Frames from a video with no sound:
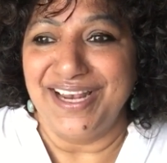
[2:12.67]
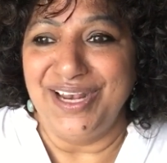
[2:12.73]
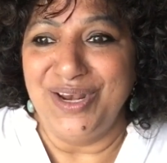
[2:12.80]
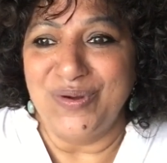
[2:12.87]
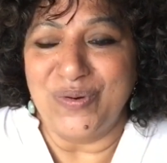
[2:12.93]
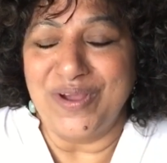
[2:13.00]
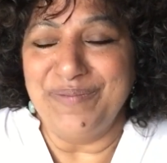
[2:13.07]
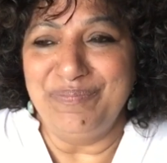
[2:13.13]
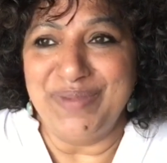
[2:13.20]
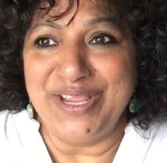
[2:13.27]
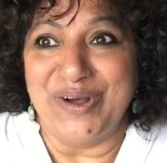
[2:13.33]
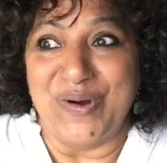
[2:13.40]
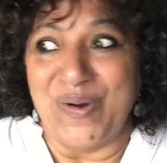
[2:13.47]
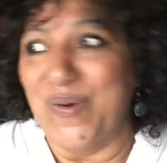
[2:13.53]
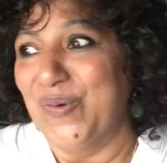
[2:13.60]
lo and
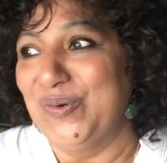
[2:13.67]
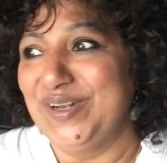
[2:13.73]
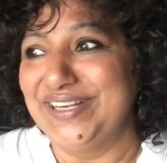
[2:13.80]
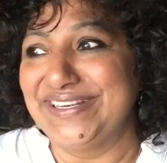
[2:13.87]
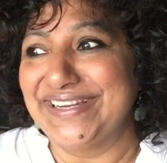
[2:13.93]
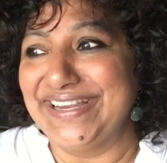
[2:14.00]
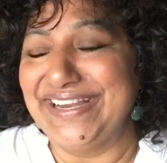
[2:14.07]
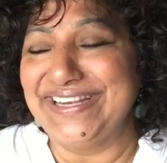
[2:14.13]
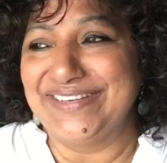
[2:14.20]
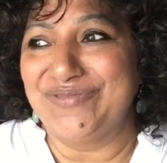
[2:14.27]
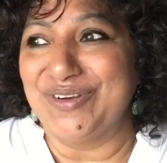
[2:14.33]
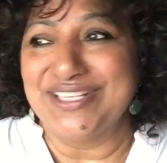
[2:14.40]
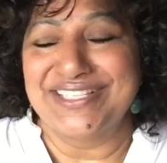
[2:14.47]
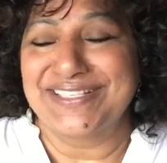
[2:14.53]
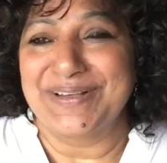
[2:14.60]
behold, it
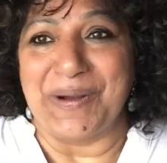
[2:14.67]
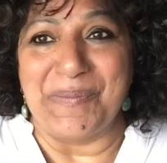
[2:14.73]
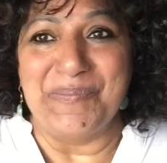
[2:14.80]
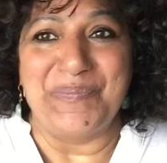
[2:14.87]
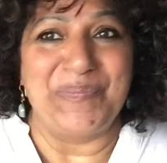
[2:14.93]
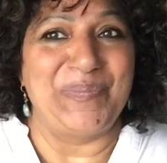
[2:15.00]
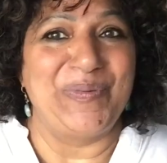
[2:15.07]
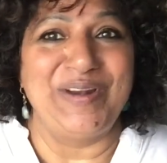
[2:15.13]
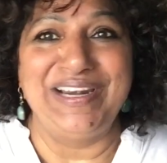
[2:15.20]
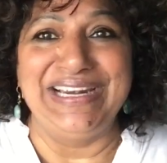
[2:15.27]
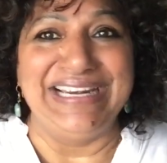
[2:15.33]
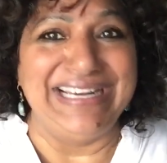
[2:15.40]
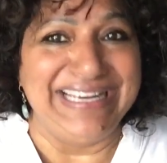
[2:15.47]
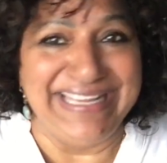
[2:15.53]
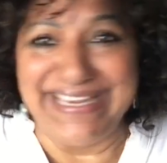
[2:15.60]
was
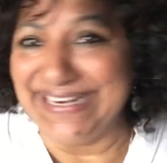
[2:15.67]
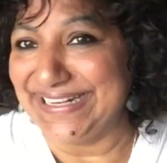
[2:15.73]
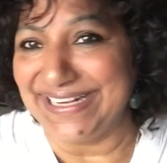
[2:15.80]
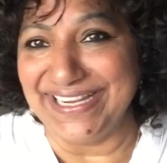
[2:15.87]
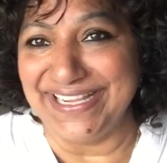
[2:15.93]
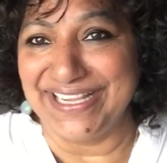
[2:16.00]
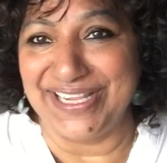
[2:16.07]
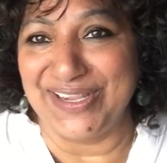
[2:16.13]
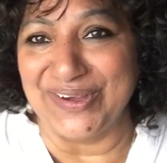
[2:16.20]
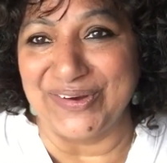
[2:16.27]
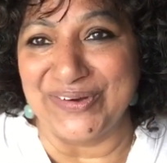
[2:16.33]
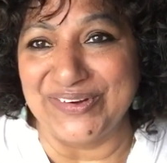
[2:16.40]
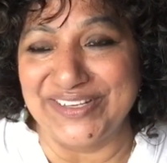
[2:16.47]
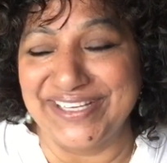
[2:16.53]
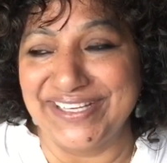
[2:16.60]
completely
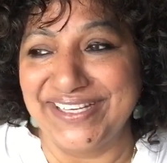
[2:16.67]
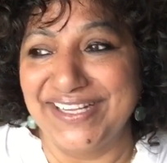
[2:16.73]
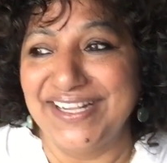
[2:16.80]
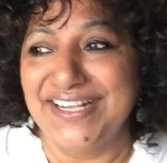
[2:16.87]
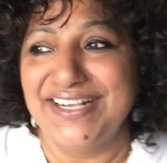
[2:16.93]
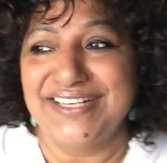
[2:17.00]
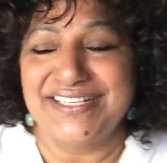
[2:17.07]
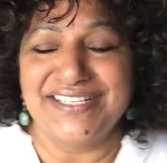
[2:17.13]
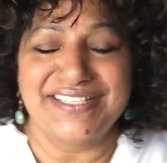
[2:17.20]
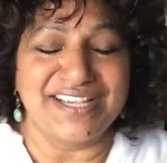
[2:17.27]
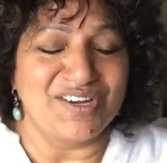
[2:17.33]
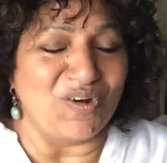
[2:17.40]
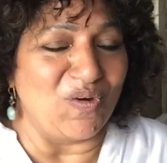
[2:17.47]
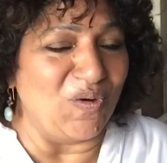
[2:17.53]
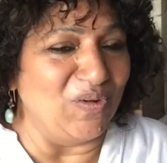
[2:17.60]
cured. She
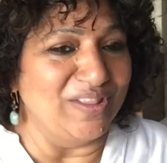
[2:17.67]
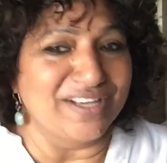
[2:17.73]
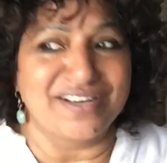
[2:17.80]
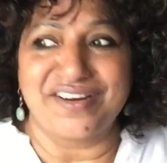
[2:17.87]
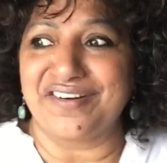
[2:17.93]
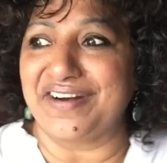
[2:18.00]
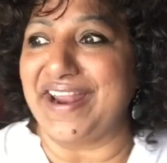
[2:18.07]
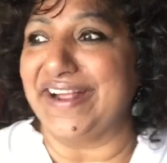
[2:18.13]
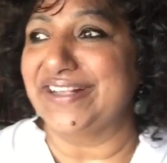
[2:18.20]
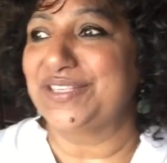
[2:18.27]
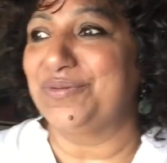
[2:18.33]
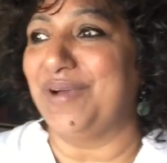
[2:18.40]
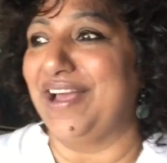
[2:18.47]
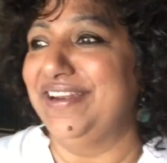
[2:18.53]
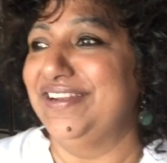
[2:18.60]
said, all the
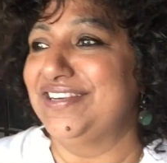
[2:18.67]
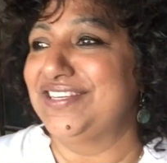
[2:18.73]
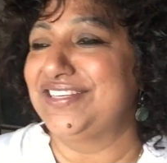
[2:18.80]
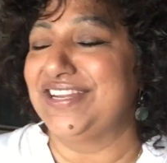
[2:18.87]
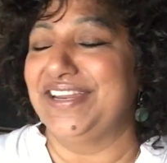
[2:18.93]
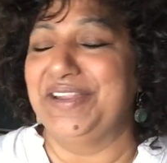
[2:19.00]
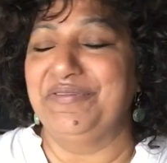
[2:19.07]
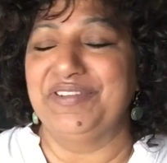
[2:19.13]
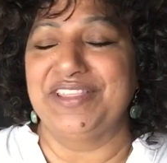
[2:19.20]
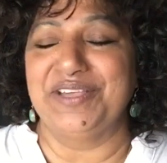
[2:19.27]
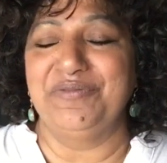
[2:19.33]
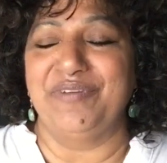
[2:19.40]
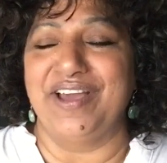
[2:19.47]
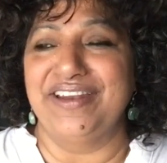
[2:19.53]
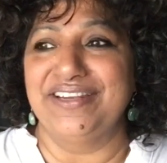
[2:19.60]
cracks vanished and
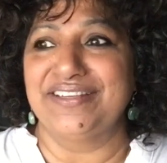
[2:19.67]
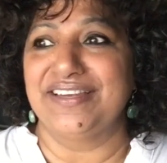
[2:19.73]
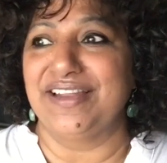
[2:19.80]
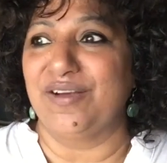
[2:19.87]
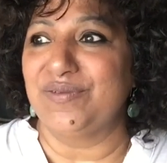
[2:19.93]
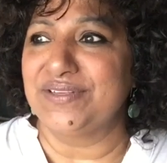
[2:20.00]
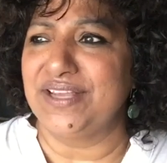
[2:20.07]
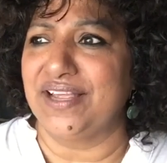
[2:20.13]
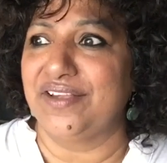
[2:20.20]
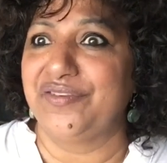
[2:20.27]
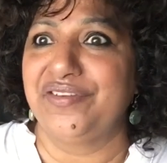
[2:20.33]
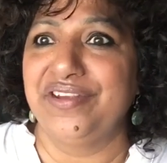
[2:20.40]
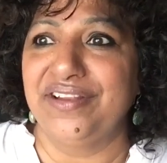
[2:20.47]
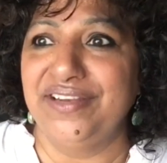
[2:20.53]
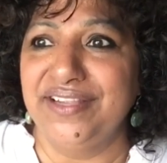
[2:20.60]
everything vanished. And I was
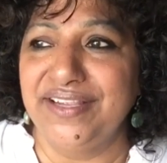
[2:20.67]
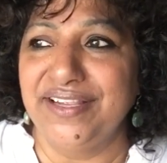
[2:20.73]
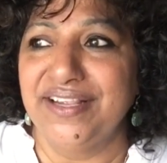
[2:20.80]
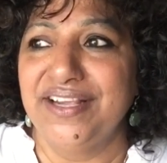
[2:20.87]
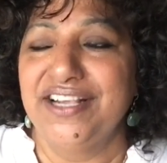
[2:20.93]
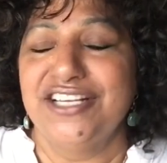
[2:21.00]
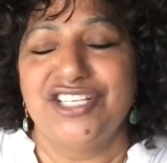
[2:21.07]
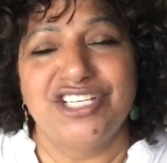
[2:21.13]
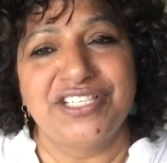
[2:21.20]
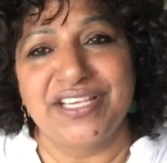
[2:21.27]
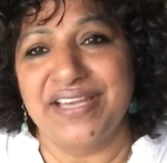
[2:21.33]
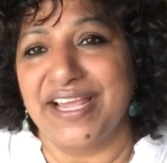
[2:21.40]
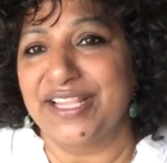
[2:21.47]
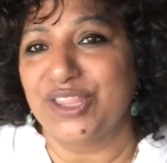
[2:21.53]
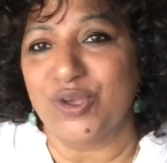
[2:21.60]
like, really? She
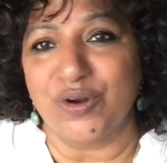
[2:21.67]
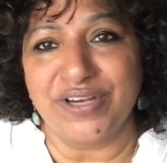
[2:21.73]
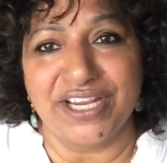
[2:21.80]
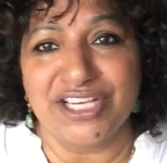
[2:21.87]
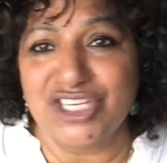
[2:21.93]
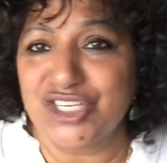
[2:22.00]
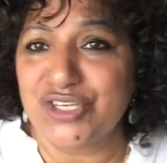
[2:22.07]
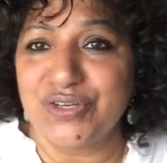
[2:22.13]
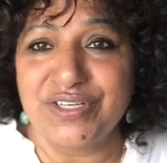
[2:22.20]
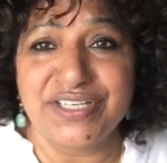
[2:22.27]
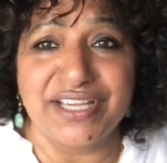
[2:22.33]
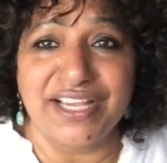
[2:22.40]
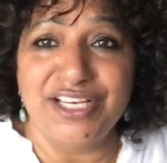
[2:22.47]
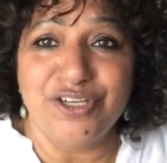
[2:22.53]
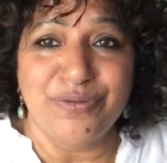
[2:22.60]
said, I thought I should
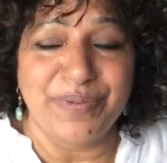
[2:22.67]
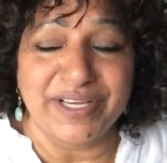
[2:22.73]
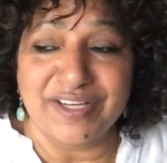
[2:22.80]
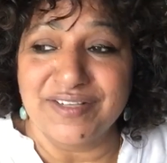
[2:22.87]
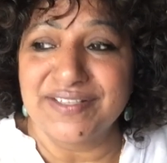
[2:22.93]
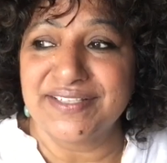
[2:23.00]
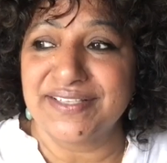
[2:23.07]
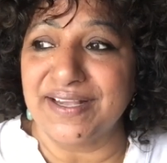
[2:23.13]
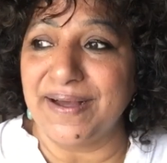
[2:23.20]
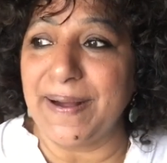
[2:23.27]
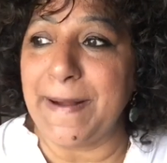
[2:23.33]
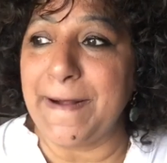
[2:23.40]
tell you, because